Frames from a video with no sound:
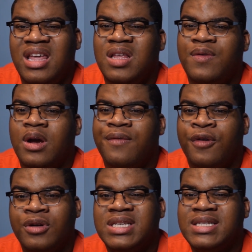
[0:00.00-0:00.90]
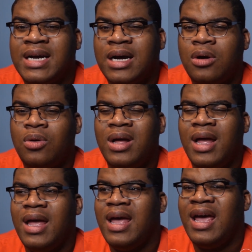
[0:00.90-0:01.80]
He's very versatile.
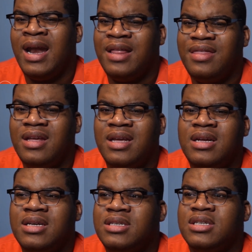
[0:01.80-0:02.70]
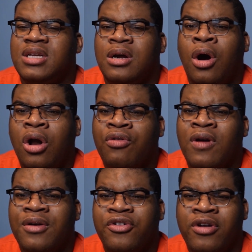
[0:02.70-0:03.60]
And I think he is just an
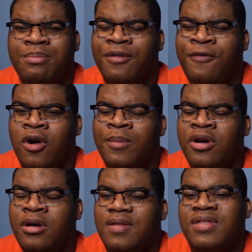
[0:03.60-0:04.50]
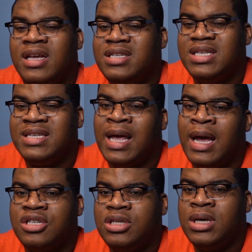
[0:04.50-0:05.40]
all-around great performer. This is
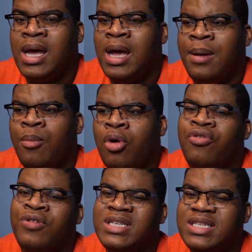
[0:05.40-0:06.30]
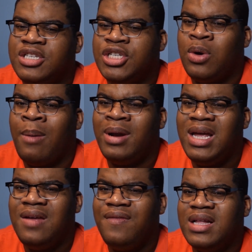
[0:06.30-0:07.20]
actually a more recent show. I
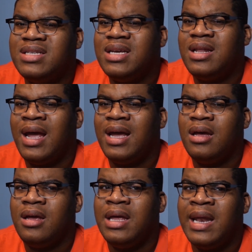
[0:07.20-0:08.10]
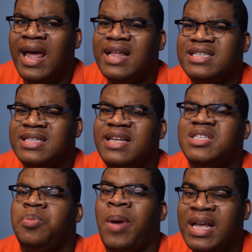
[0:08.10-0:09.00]
believe it's like a United
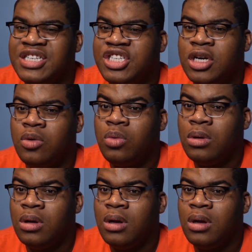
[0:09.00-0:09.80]
States-based show